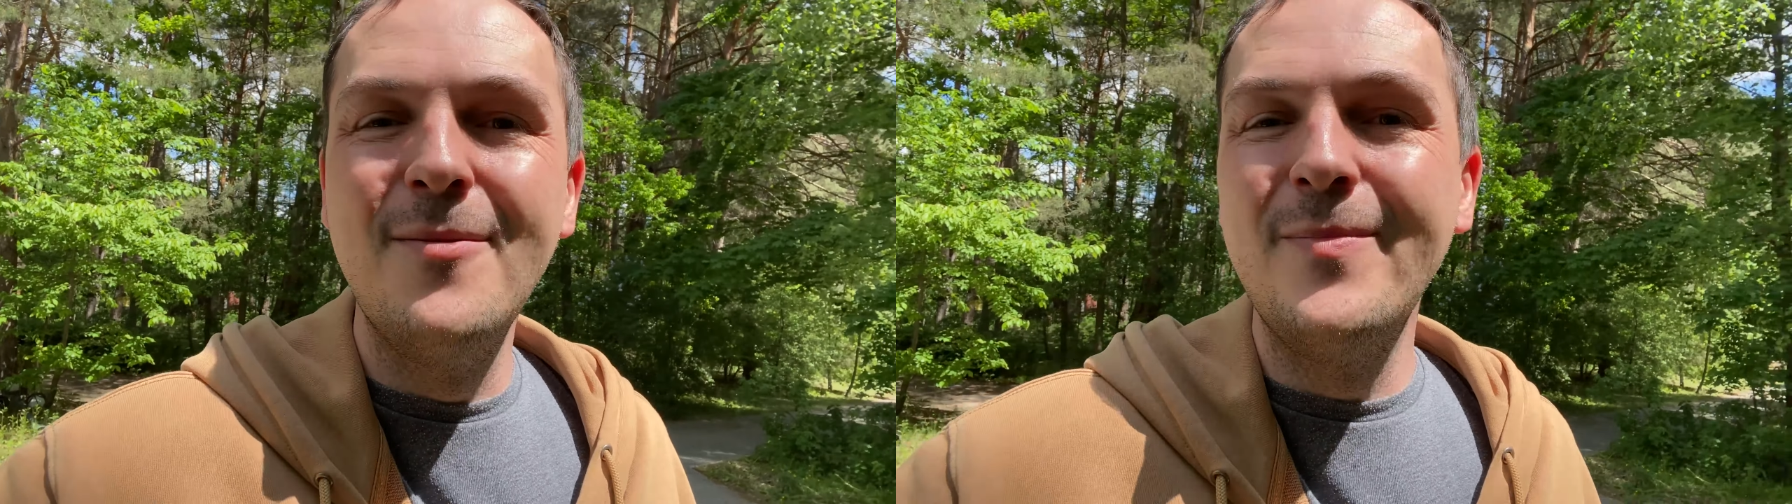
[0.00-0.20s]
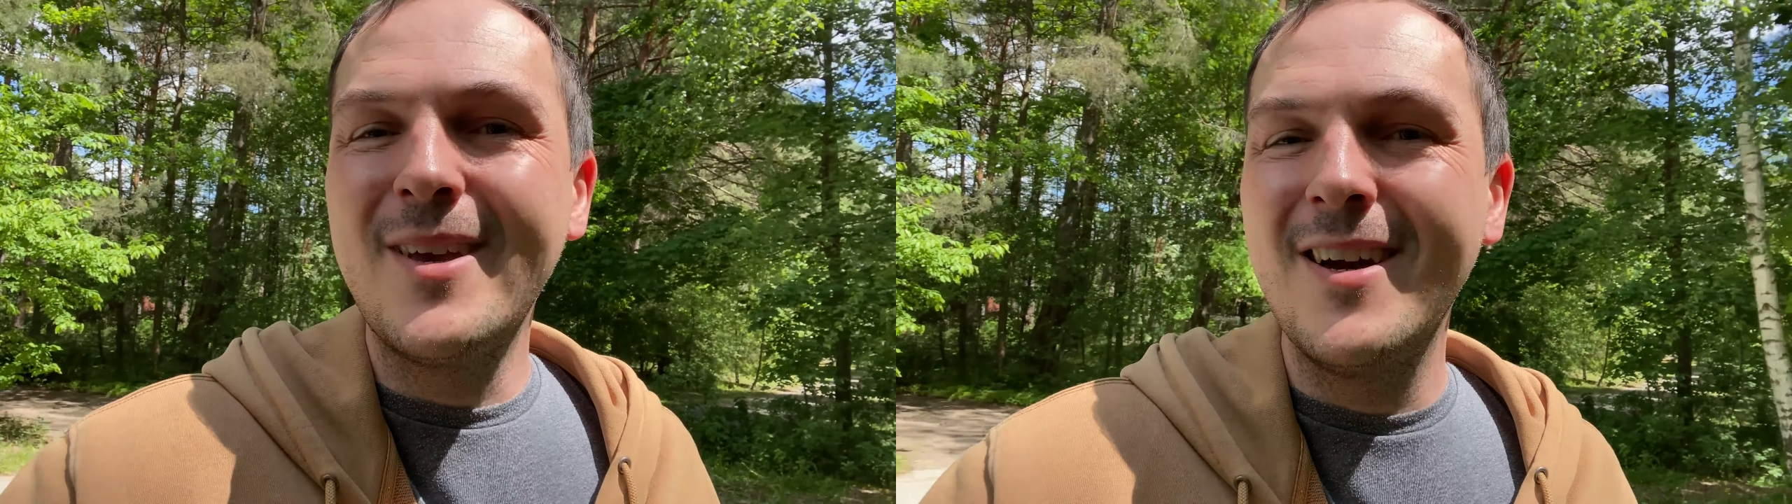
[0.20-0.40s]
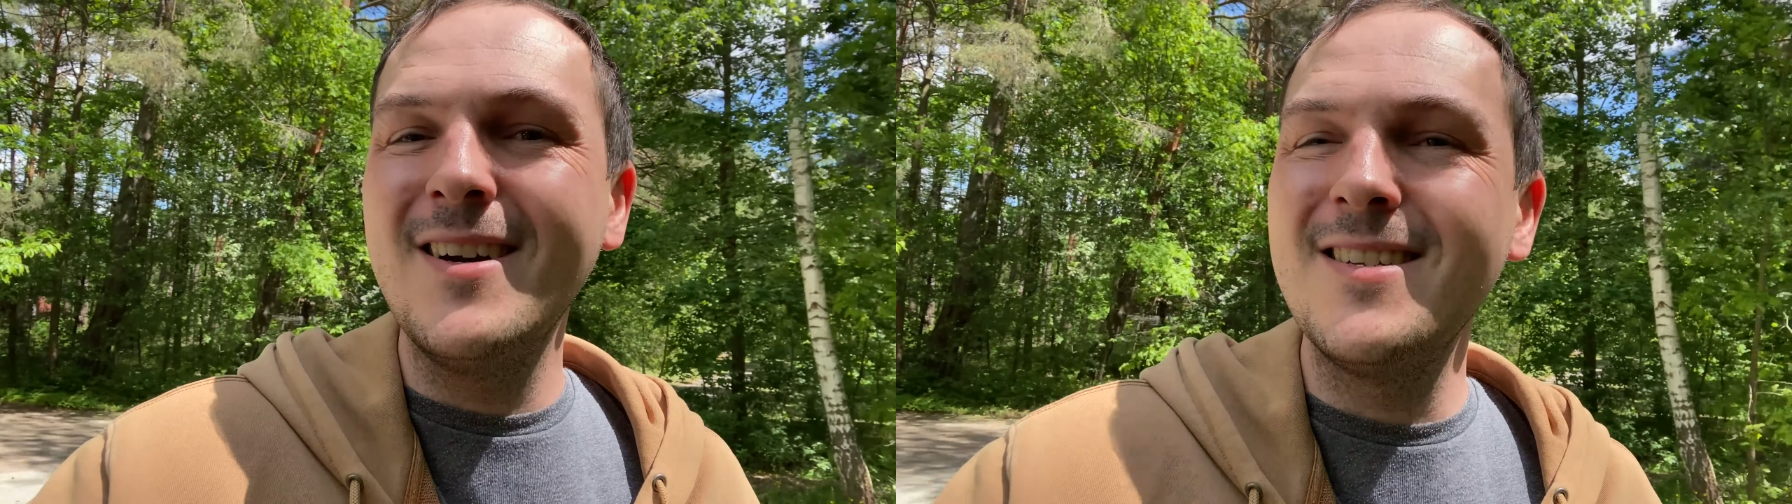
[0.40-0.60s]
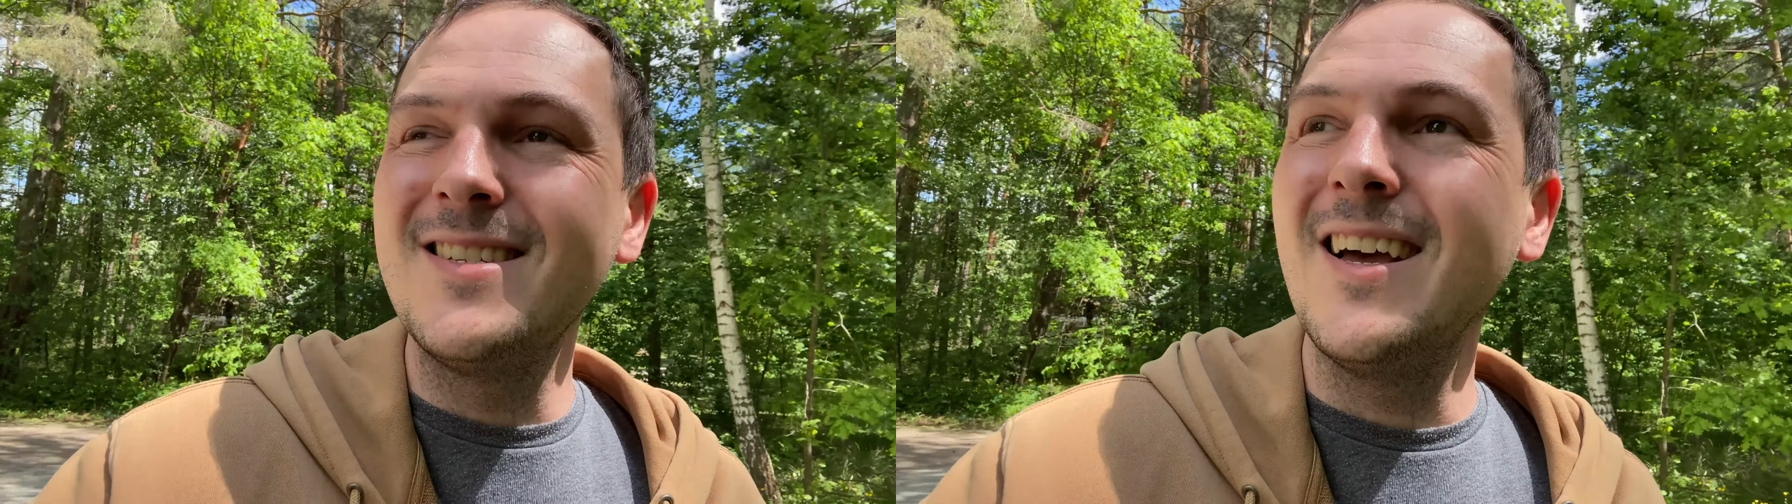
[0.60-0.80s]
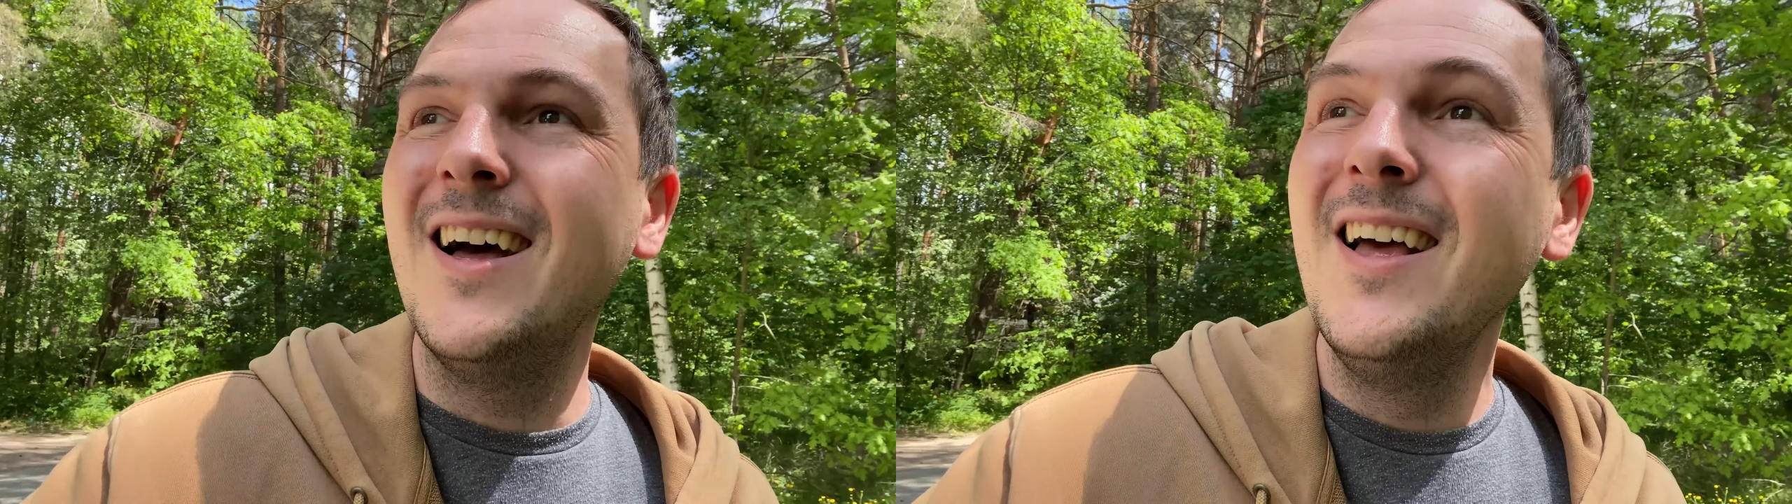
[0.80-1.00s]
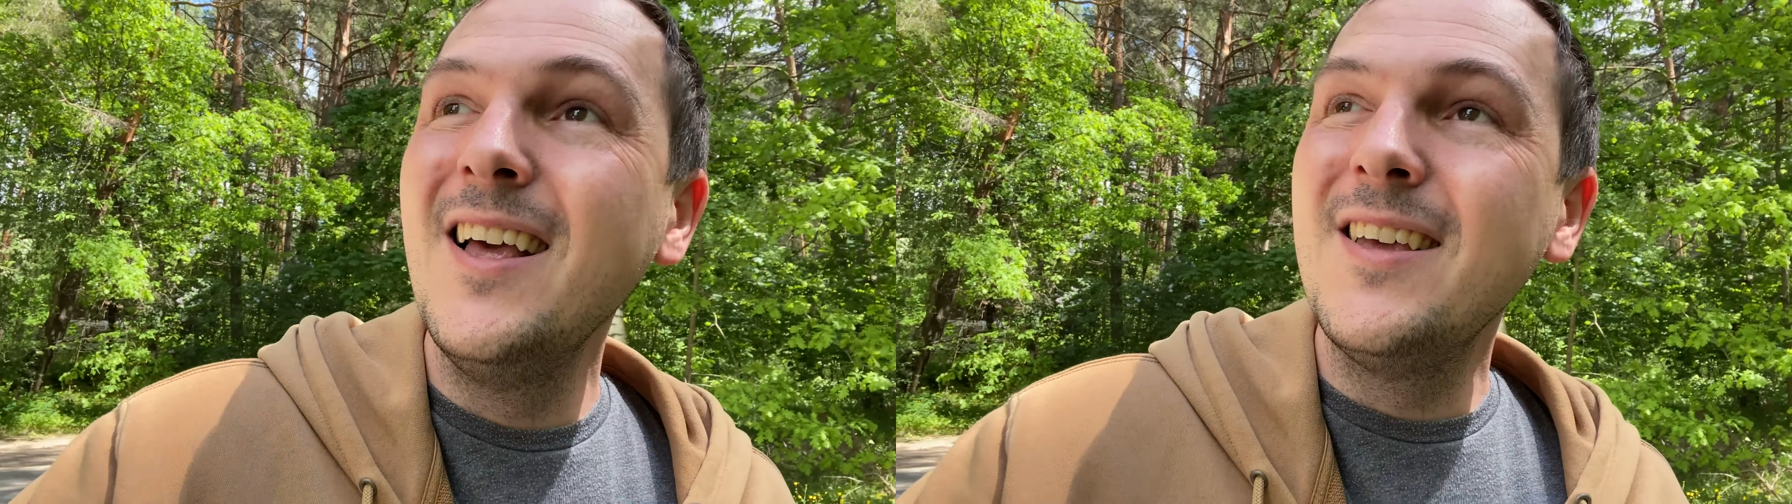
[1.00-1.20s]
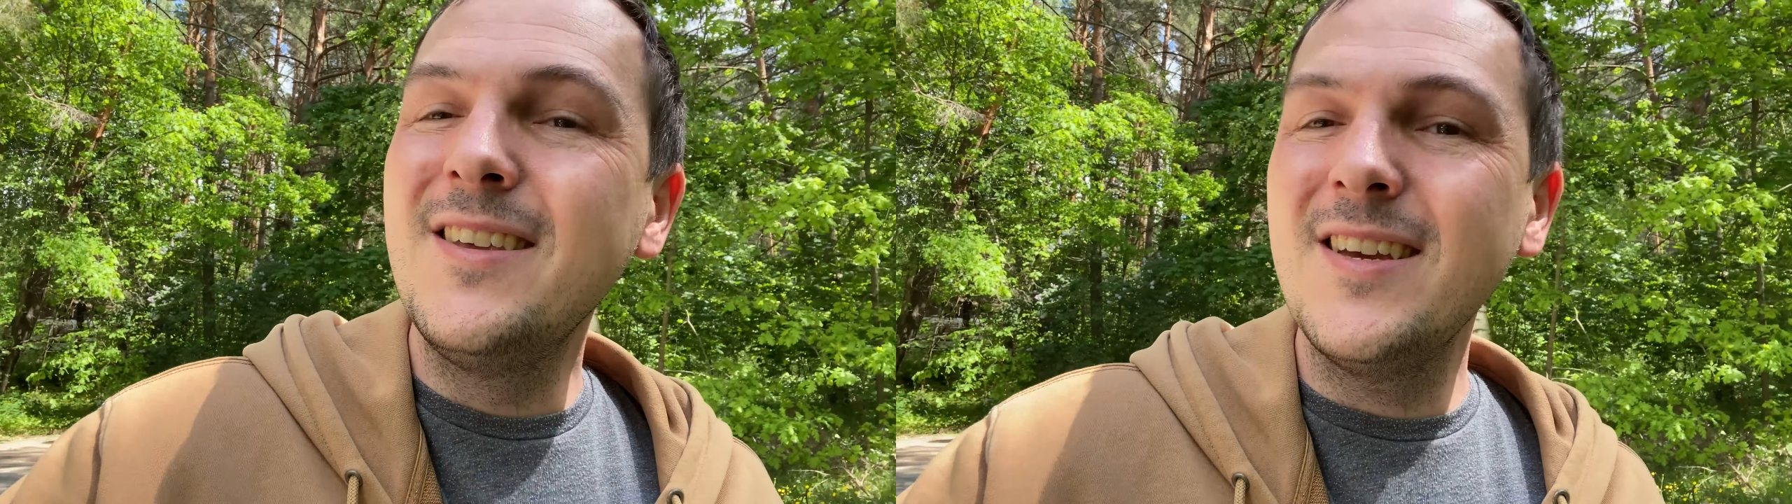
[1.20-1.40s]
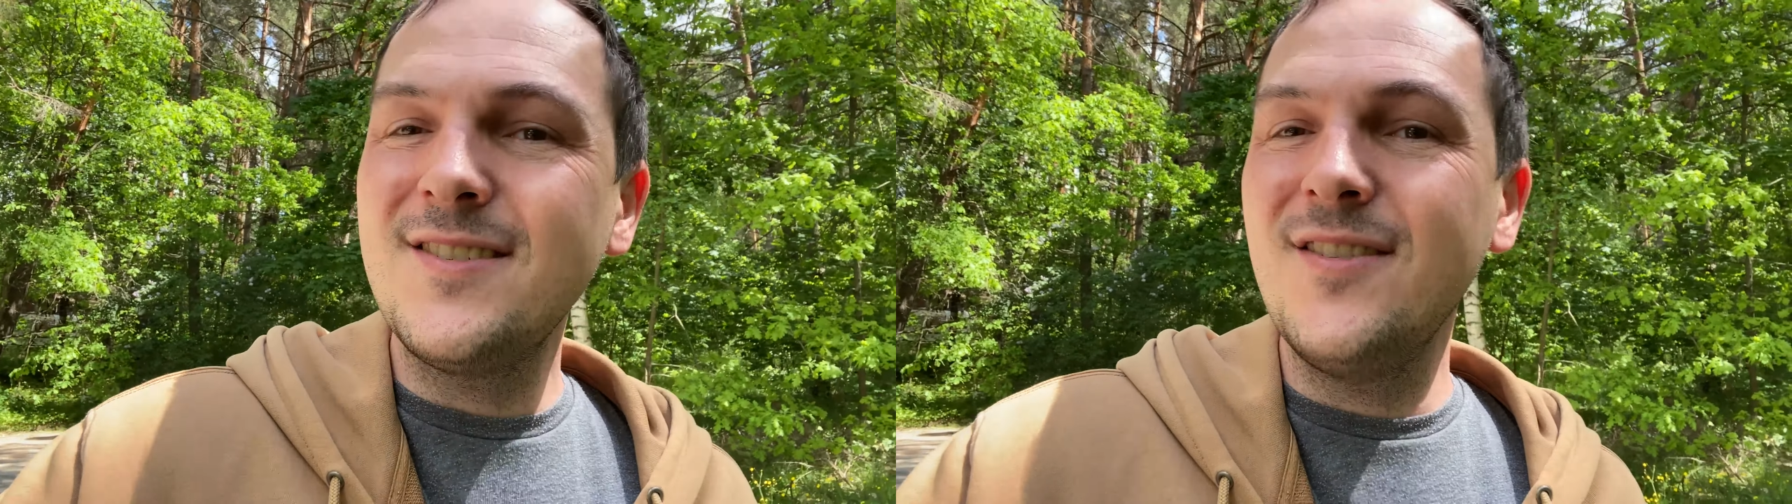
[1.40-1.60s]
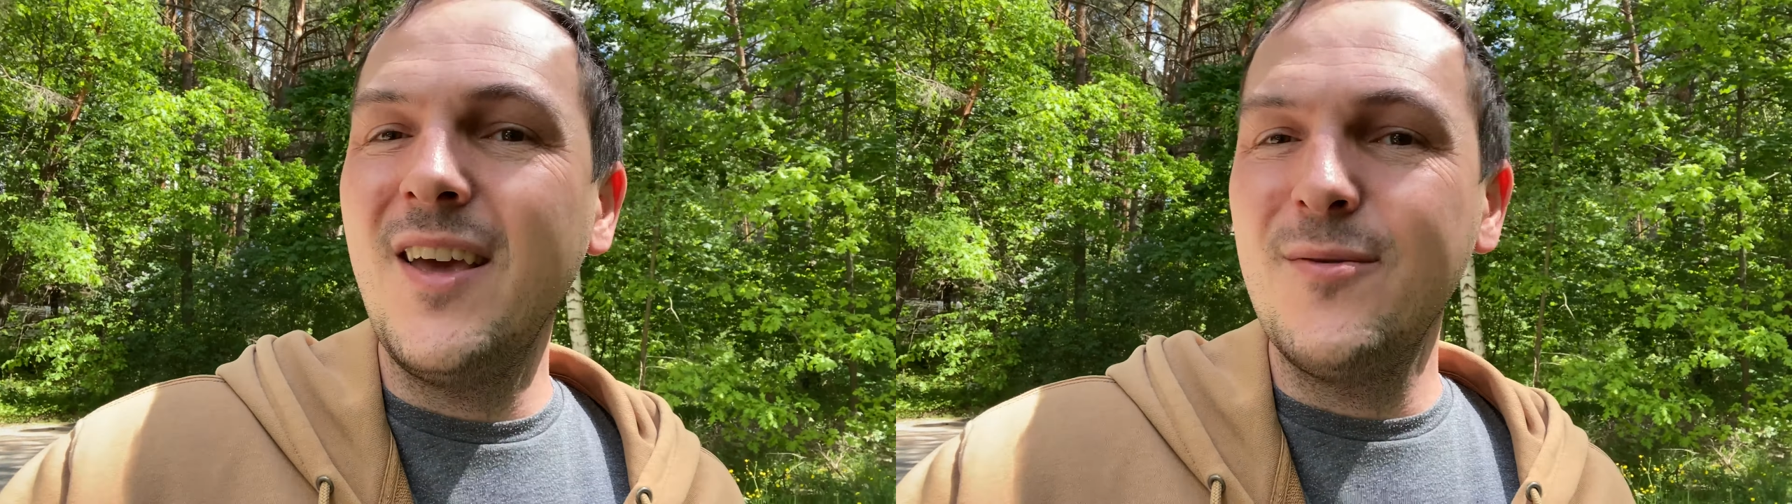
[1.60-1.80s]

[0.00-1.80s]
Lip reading: Because yesterday